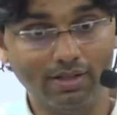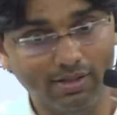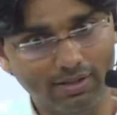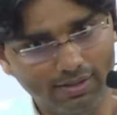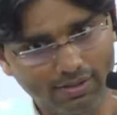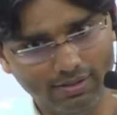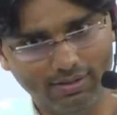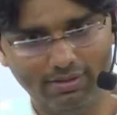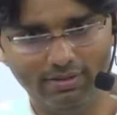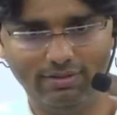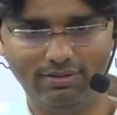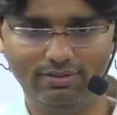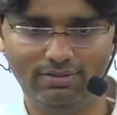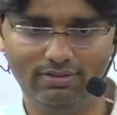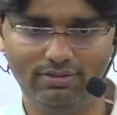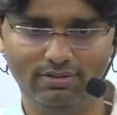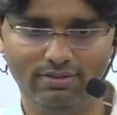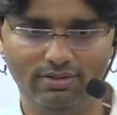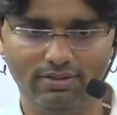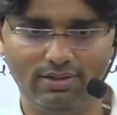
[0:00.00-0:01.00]

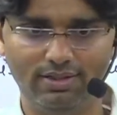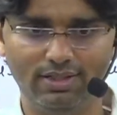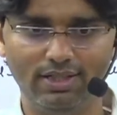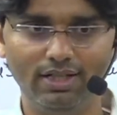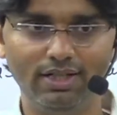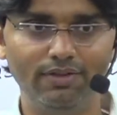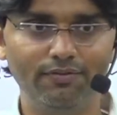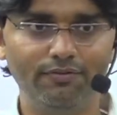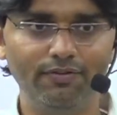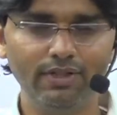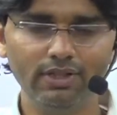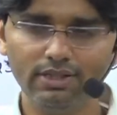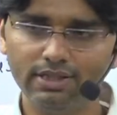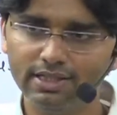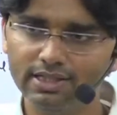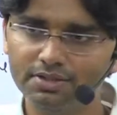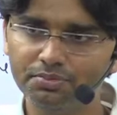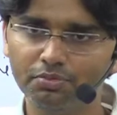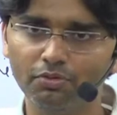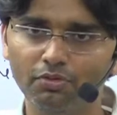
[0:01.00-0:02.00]
And with
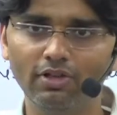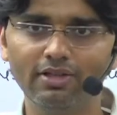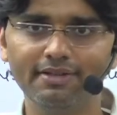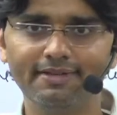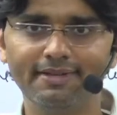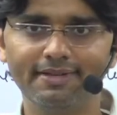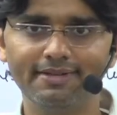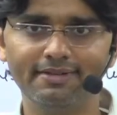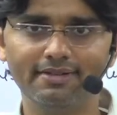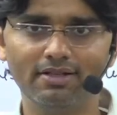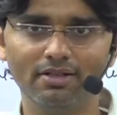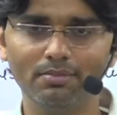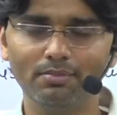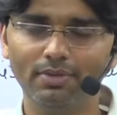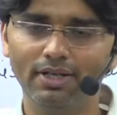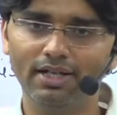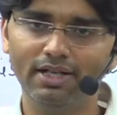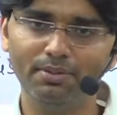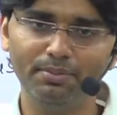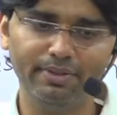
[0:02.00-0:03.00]
spoil system,
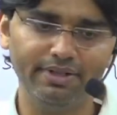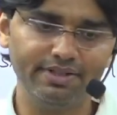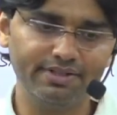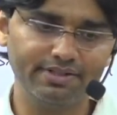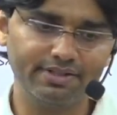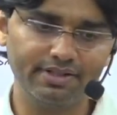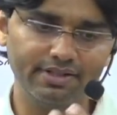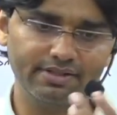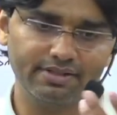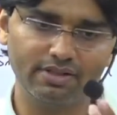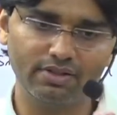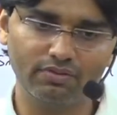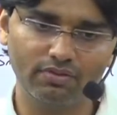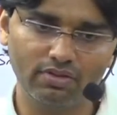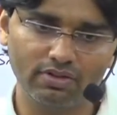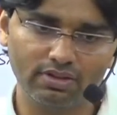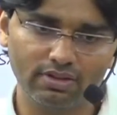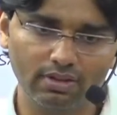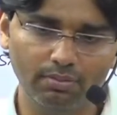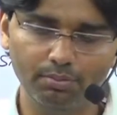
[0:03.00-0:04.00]
administration
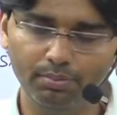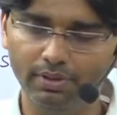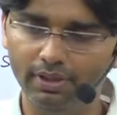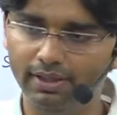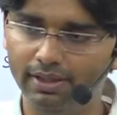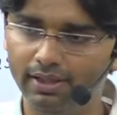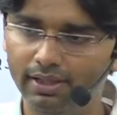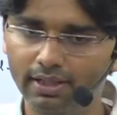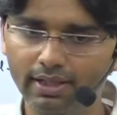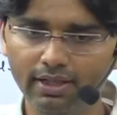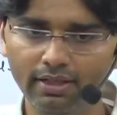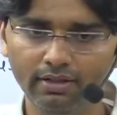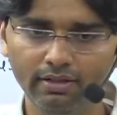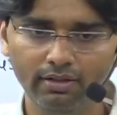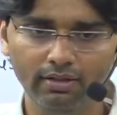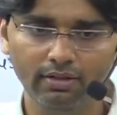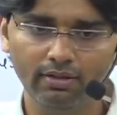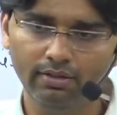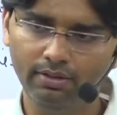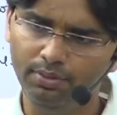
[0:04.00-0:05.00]
was completely
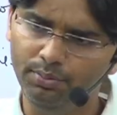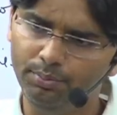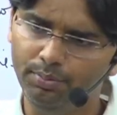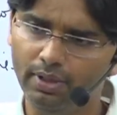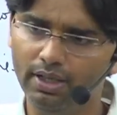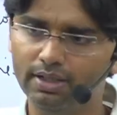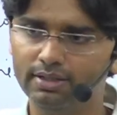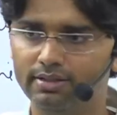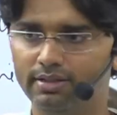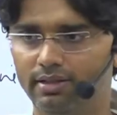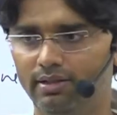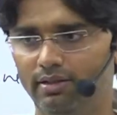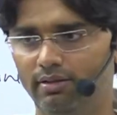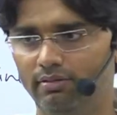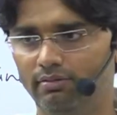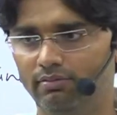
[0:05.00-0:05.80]
partial.